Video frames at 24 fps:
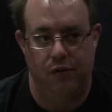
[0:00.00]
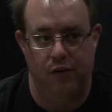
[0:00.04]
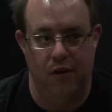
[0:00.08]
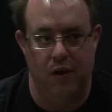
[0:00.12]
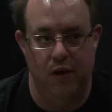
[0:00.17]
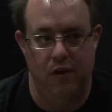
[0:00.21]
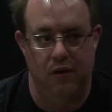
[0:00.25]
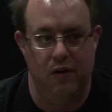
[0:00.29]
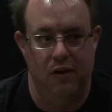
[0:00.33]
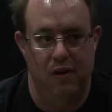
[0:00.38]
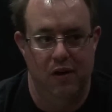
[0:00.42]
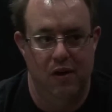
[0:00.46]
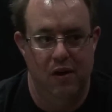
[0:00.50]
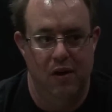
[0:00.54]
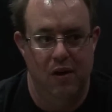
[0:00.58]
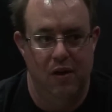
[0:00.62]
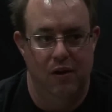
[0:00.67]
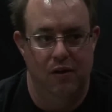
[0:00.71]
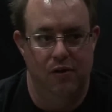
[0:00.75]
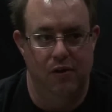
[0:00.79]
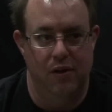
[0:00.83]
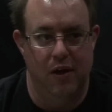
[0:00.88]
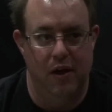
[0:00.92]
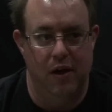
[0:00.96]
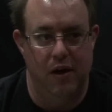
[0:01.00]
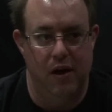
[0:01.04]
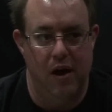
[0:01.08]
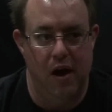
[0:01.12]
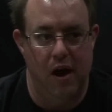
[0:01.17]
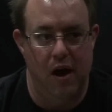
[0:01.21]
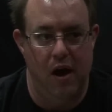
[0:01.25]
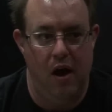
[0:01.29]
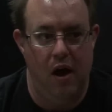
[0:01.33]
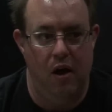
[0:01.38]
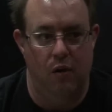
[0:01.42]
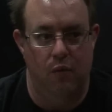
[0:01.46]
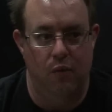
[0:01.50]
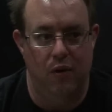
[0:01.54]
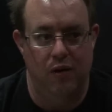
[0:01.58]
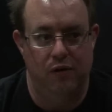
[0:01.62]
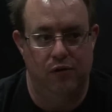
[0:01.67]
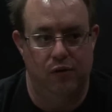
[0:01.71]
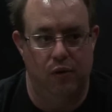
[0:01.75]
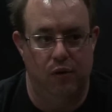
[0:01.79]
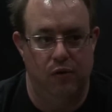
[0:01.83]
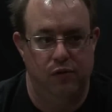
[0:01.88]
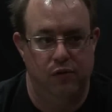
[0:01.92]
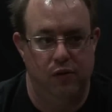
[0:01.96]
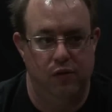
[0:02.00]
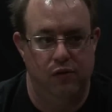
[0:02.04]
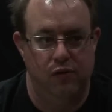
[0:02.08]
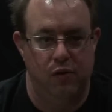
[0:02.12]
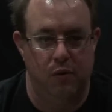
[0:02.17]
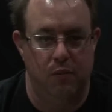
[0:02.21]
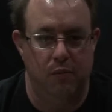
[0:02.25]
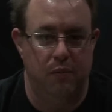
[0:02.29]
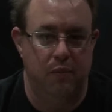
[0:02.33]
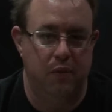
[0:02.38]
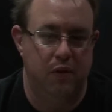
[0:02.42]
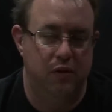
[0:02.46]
than a resource system.